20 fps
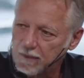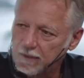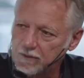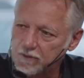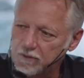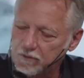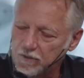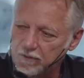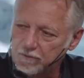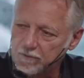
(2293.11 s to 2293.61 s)

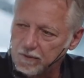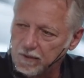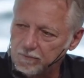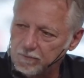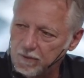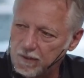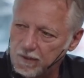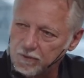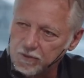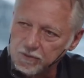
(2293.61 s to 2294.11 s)
And so
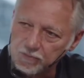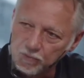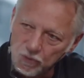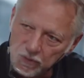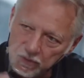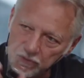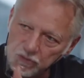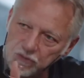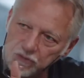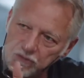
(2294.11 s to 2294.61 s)
I'm always
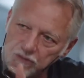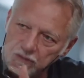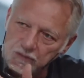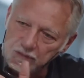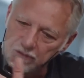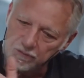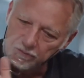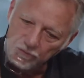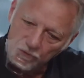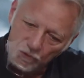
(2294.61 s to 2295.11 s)
more interested
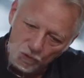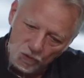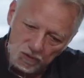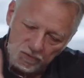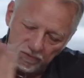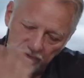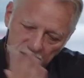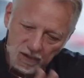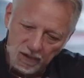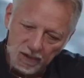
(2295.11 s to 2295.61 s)
in more
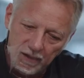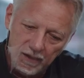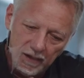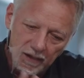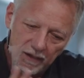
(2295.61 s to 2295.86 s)
of a